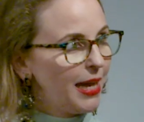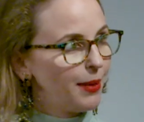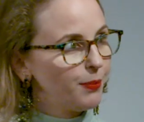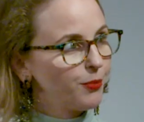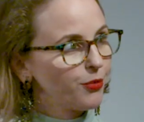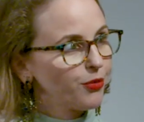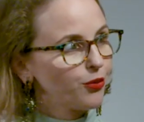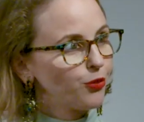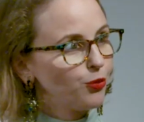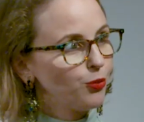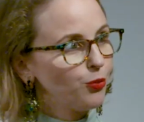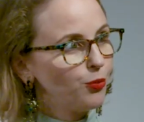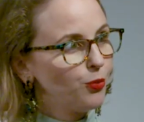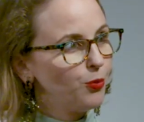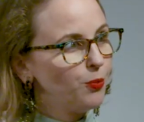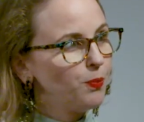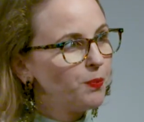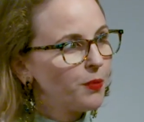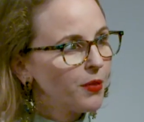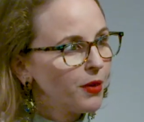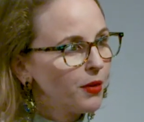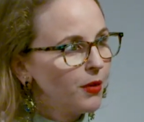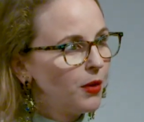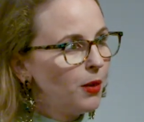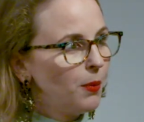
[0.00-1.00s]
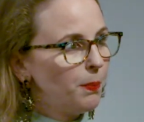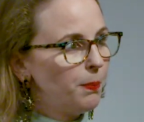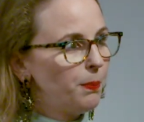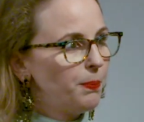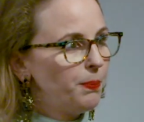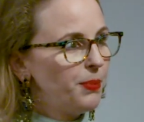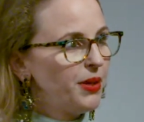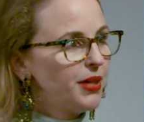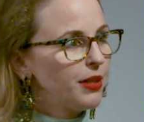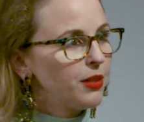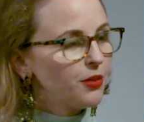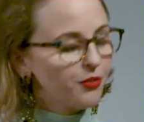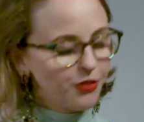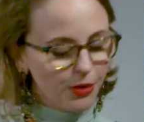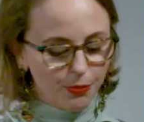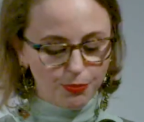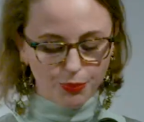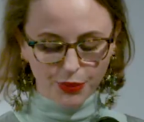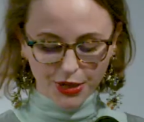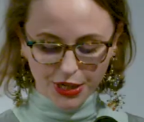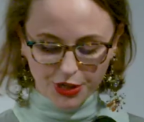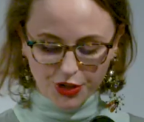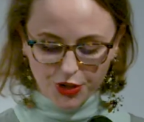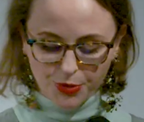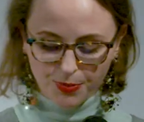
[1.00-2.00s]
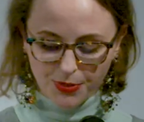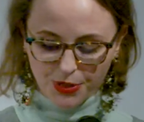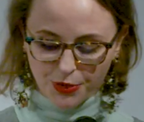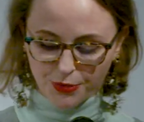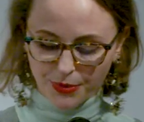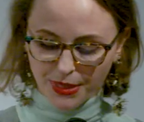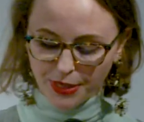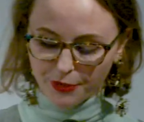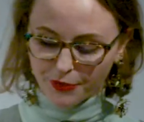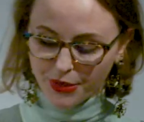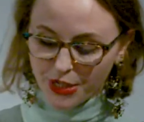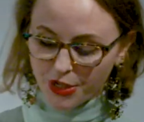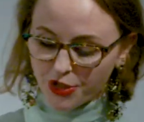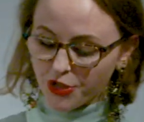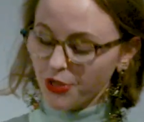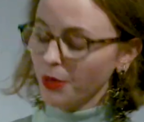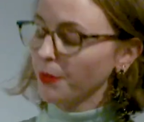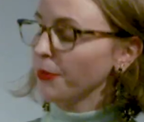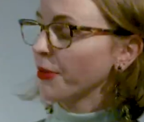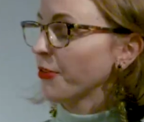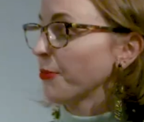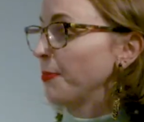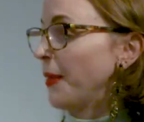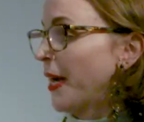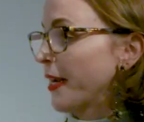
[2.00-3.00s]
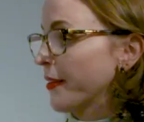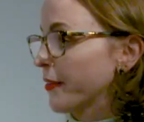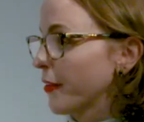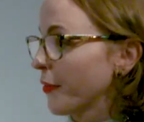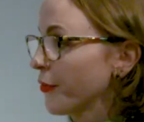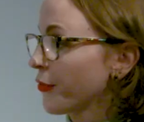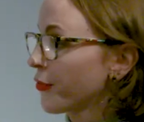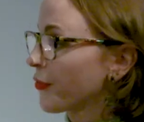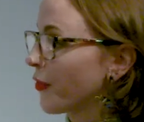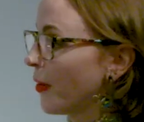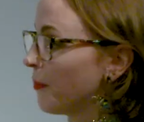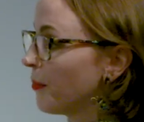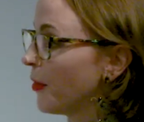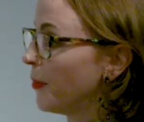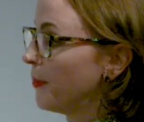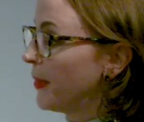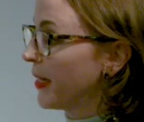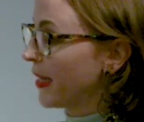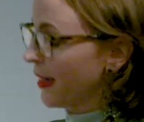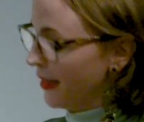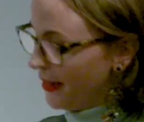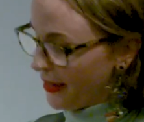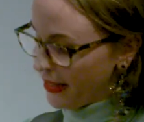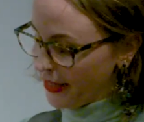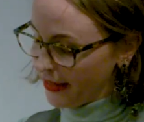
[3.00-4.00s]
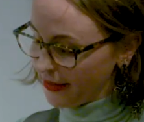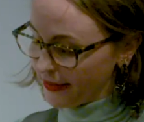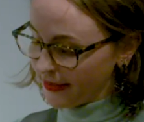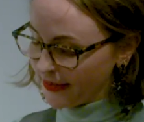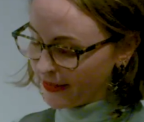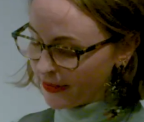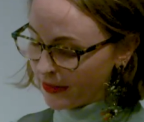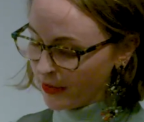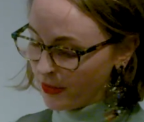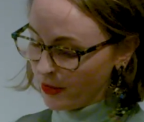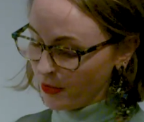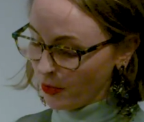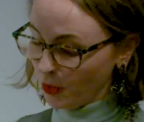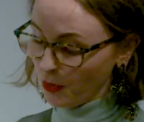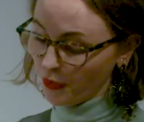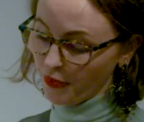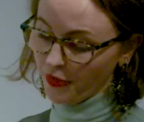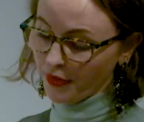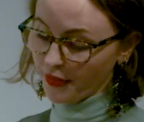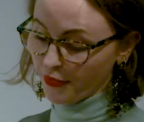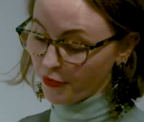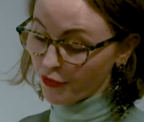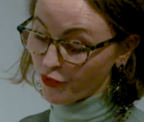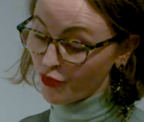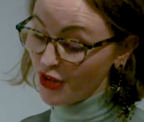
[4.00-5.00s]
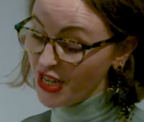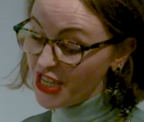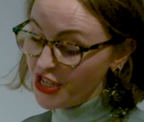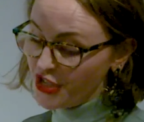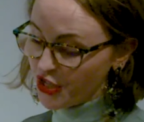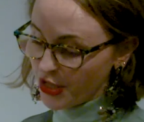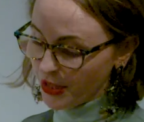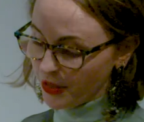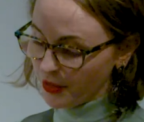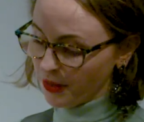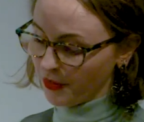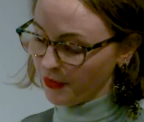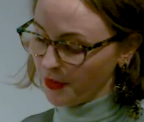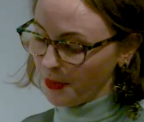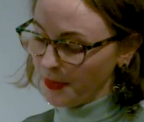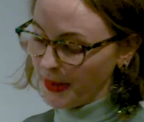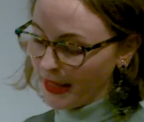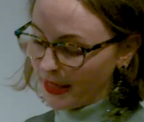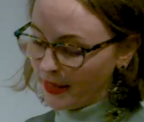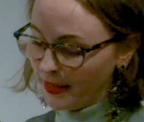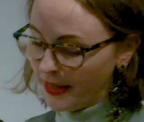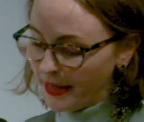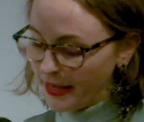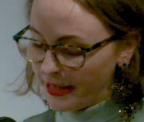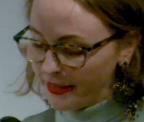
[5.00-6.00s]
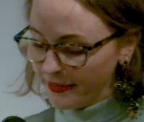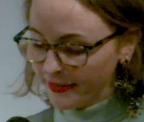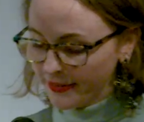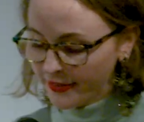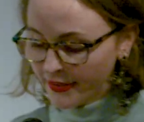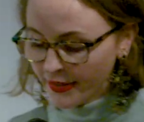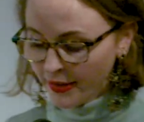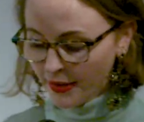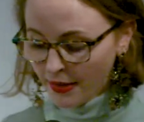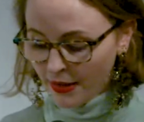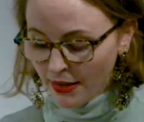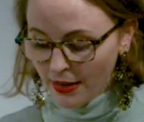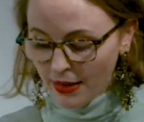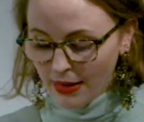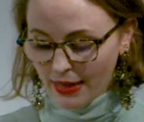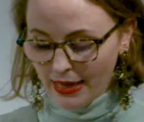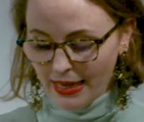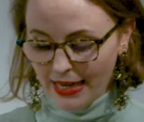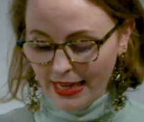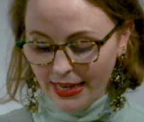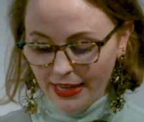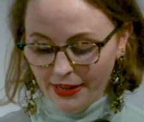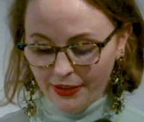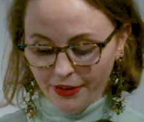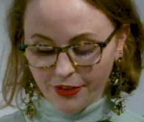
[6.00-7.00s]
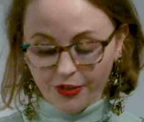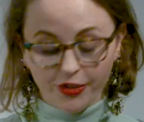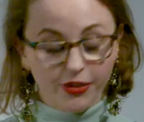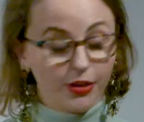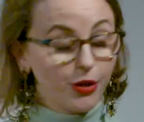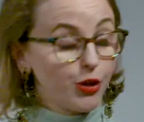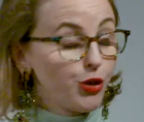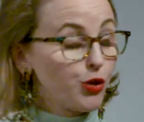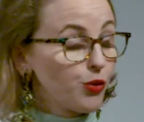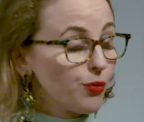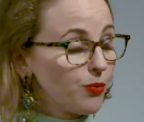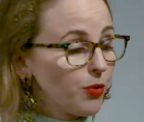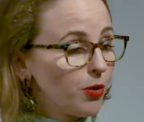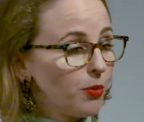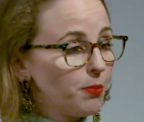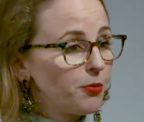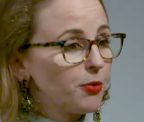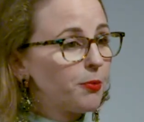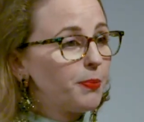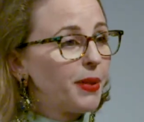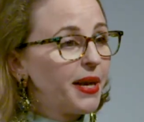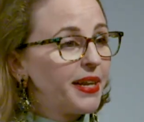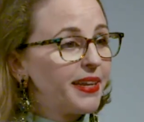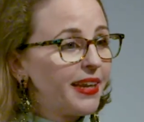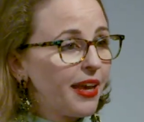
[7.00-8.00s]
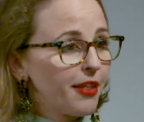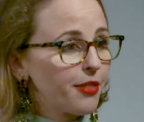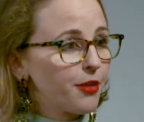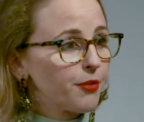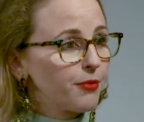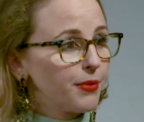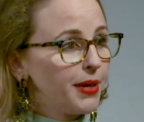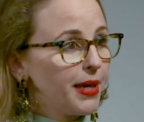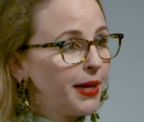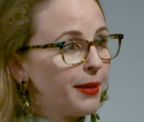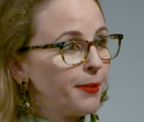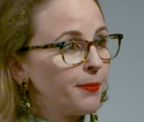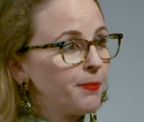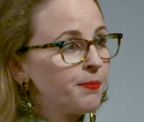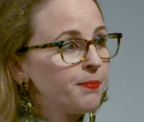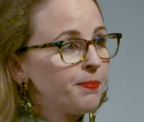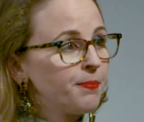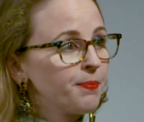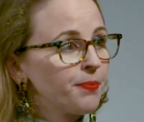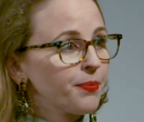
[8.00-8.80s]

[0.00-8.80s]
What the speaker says: aims to build a bridge between regional perspectives from the Middle East, or the region of the Middle East and Europe by gathering